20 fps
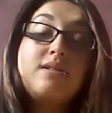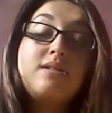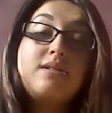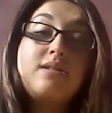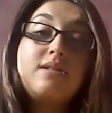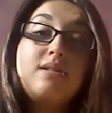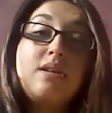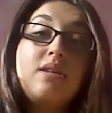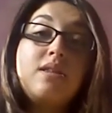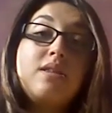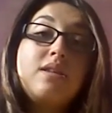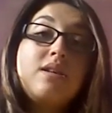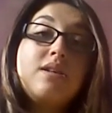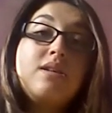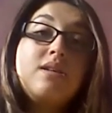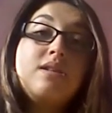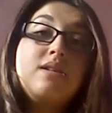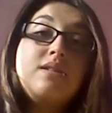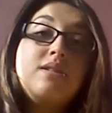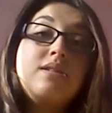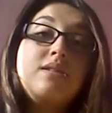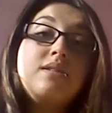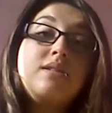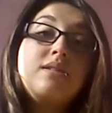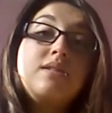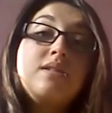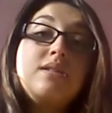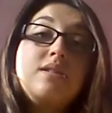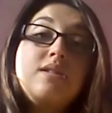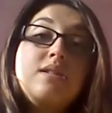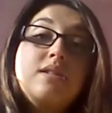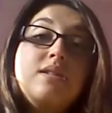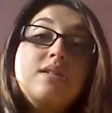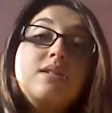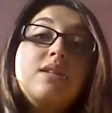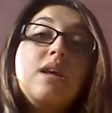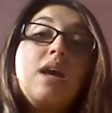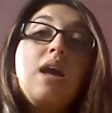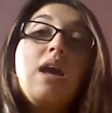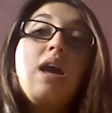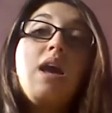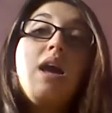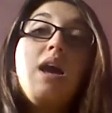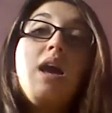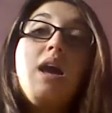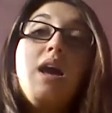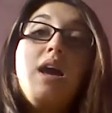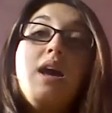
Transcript: this disease